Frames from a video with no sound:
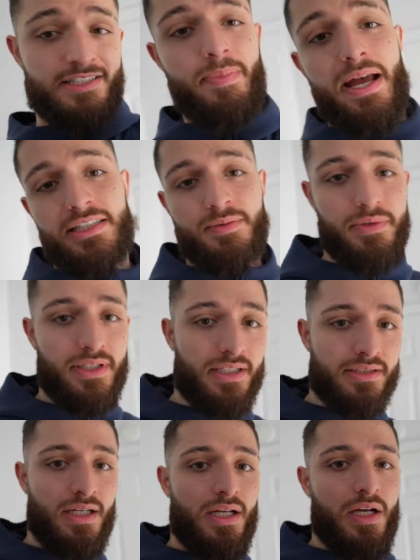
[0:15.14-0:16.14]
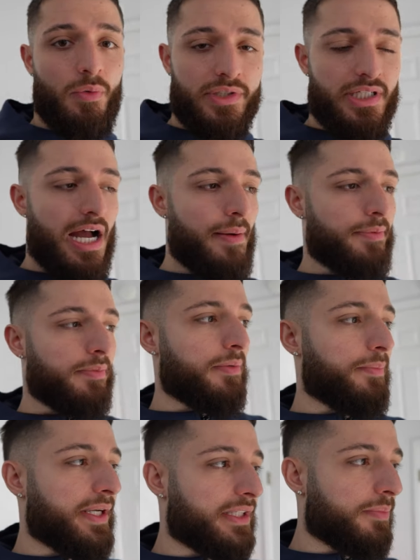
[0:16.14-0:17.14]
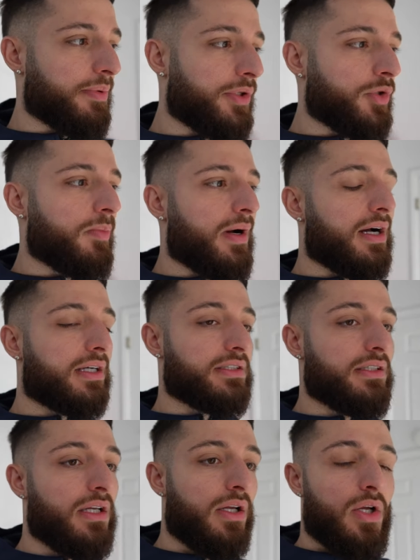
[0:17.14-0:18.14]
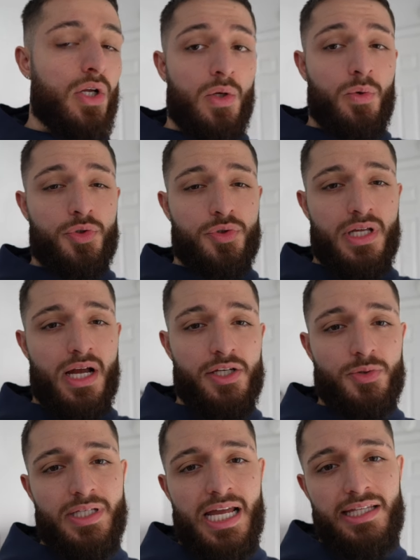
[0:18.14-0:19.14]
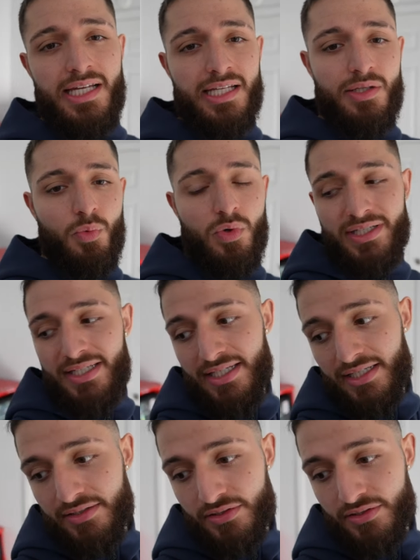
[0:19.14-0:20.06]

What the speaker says: the past couple days. I went to Optimum, picked up a new box, which was the highest one they had that had the 1 gig.